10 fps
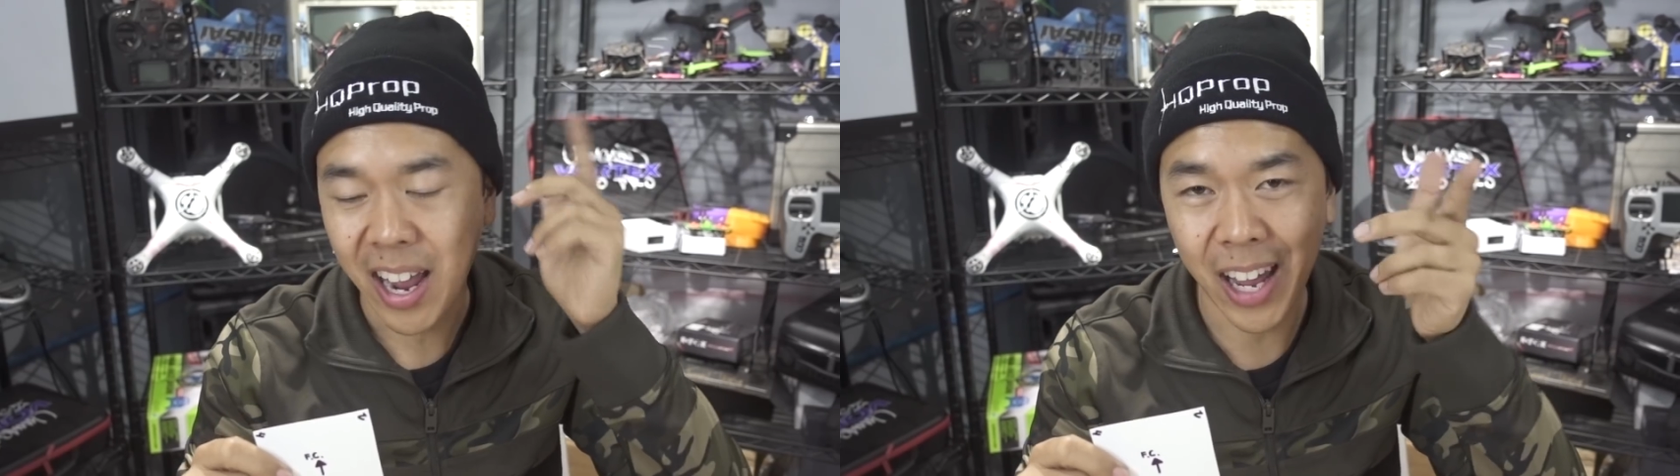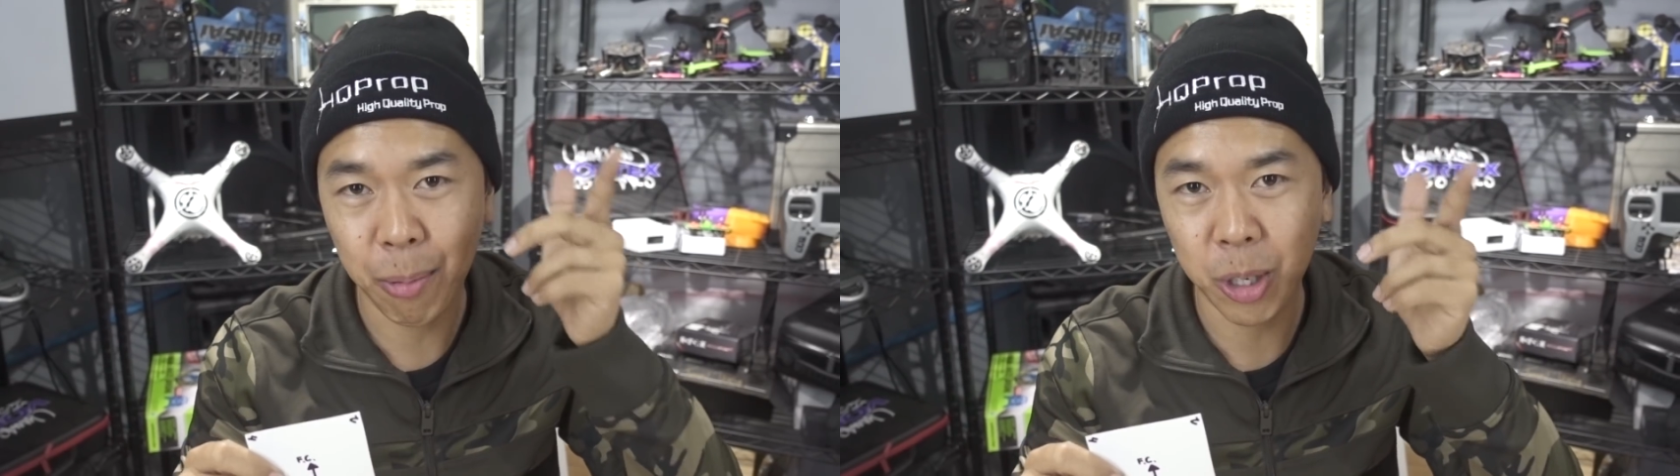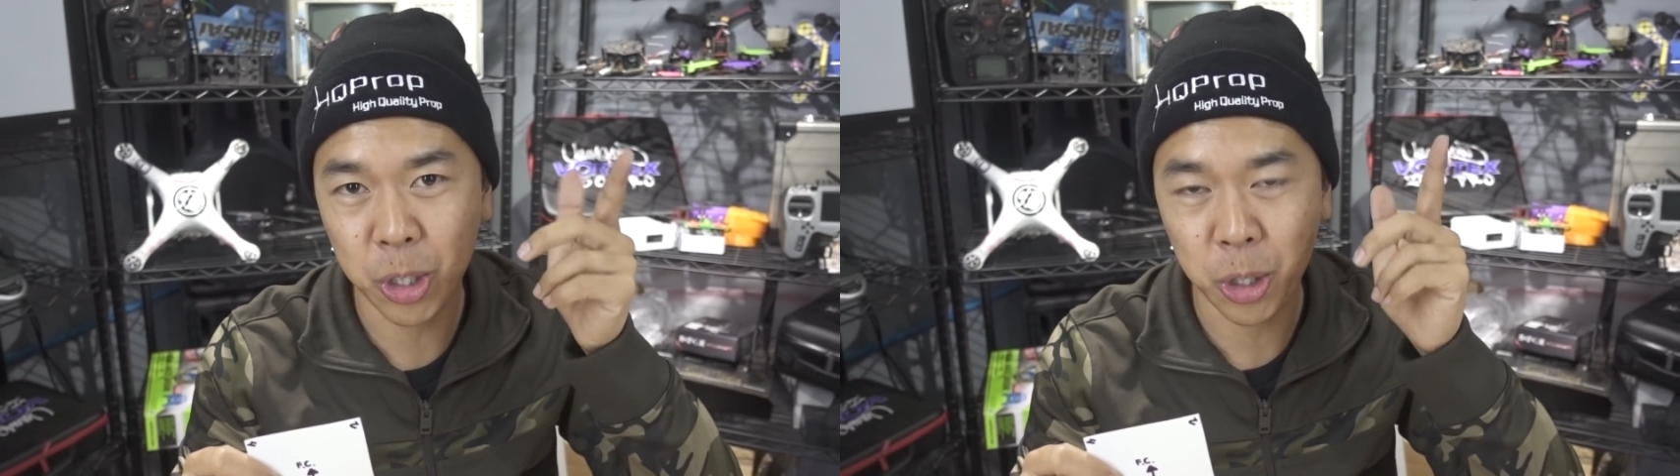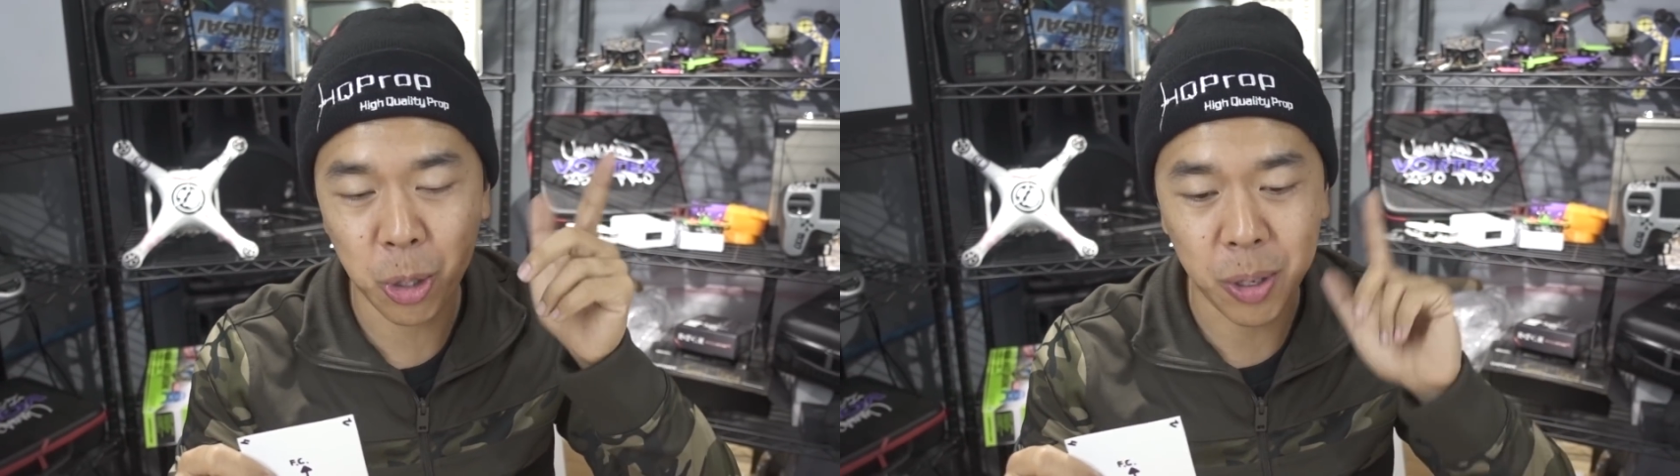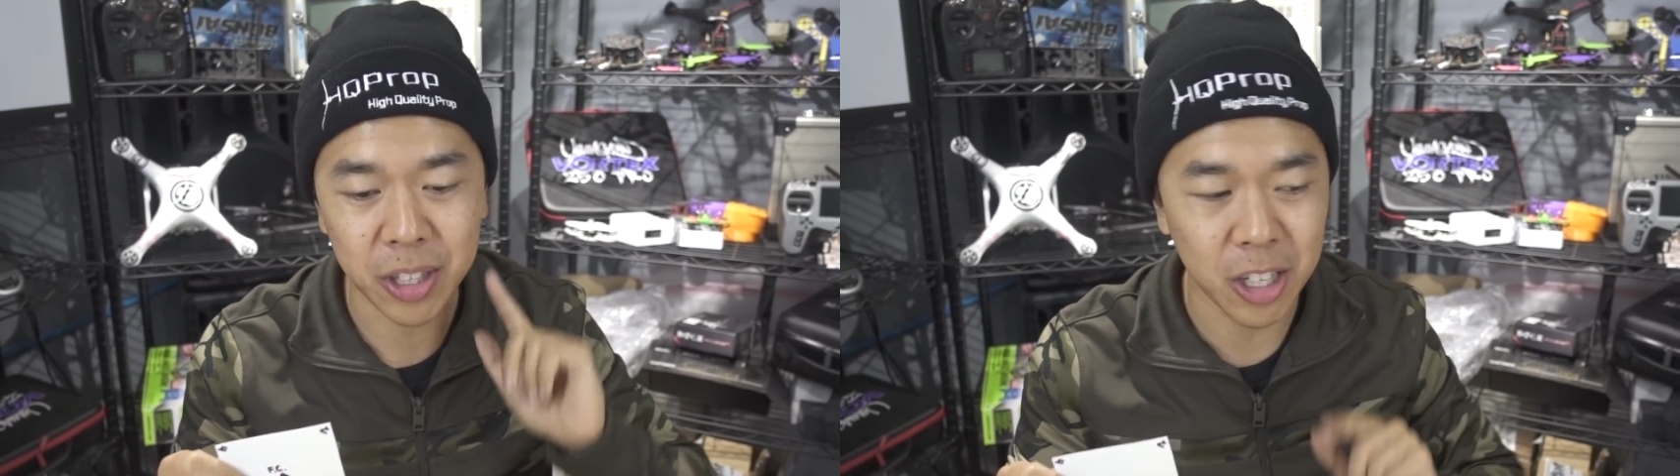and I'm gonna show
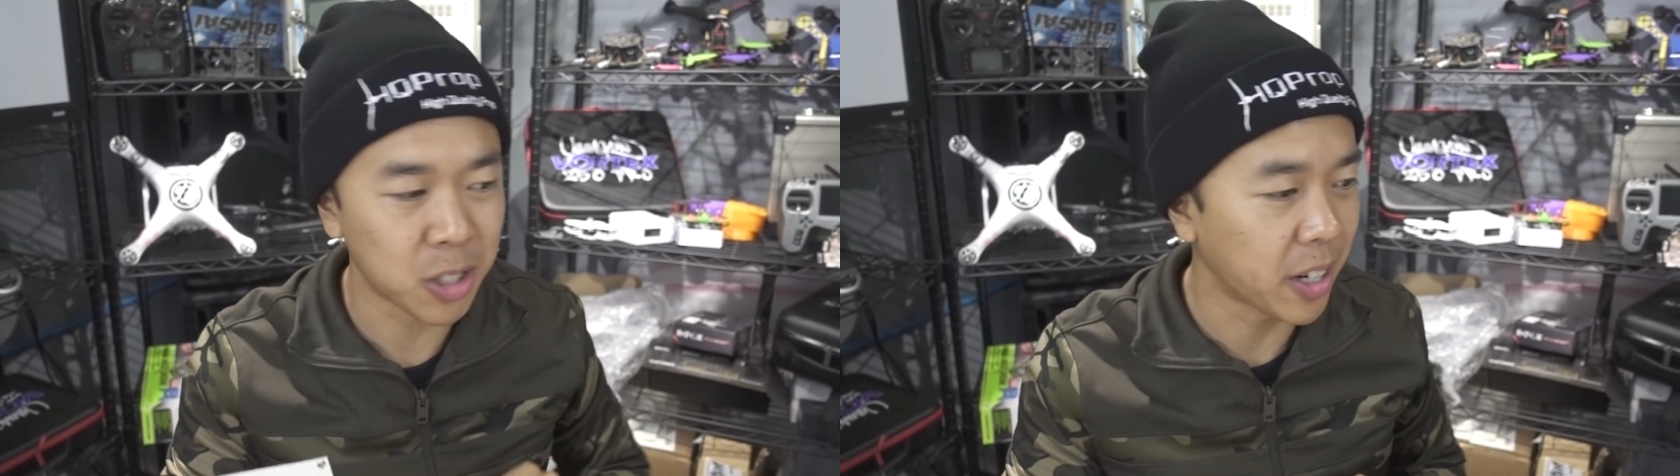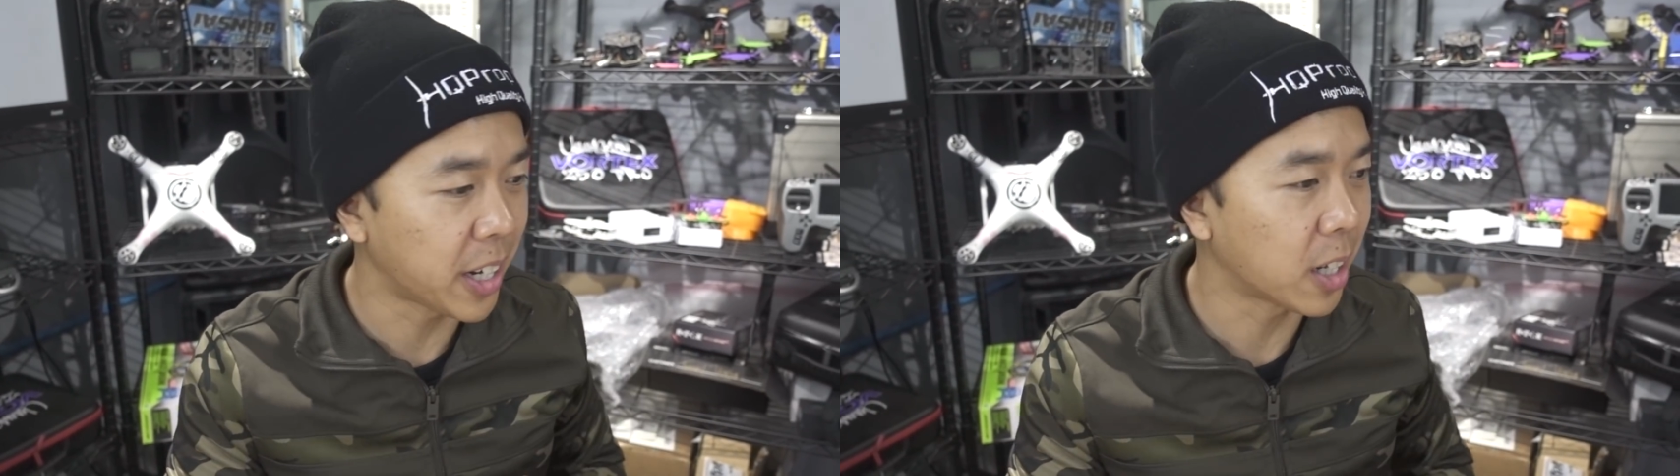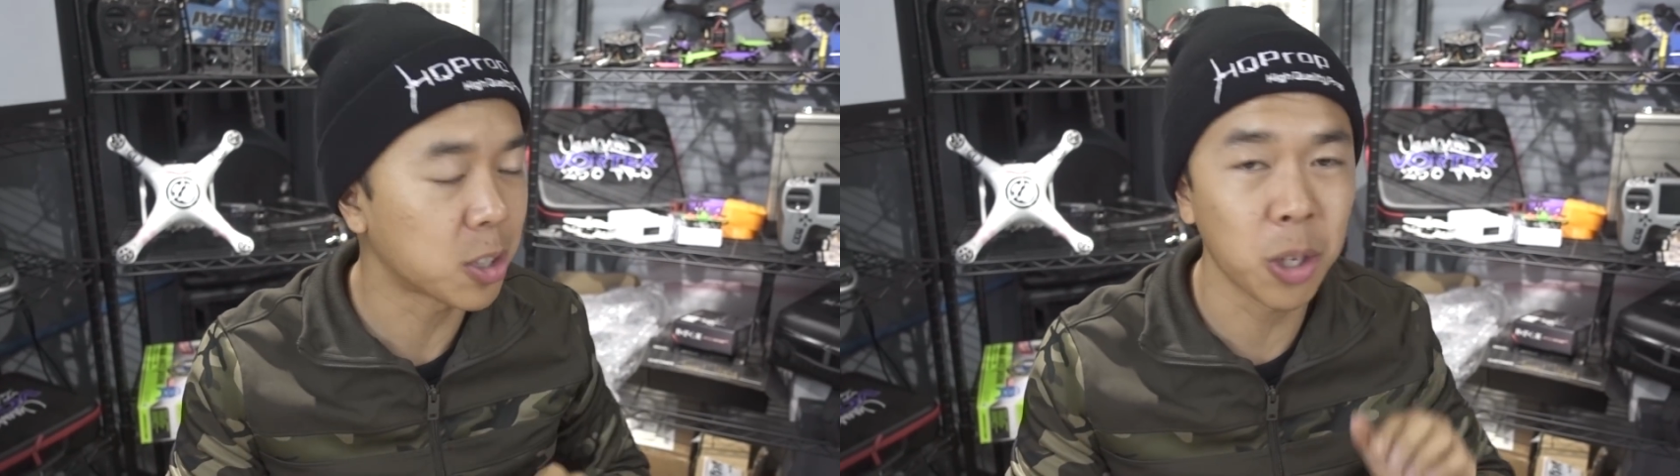you what that is right now.